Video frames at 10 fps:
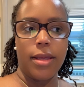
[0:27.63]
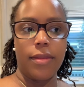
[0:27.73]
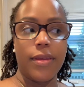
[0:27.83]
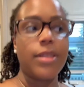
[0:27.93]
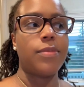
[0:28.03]

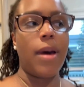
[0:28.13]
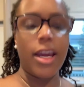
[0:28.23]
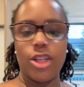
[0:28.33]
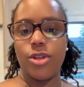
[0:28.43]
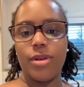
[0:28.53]
this,
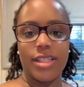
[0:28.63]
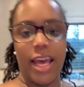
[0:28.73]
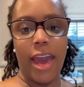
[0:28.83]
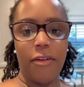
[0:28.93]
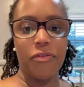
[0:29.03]
mind you, is
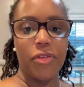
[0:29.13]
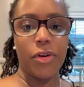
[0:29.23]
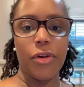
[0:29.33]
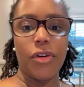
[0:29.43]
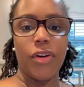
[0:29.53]

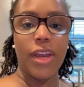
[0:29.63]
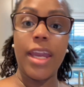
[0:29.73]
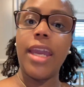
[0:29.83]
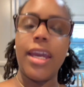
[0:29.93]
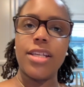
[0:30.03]
after
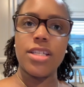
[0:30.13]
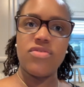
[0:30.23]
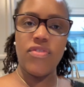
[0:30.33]
he had just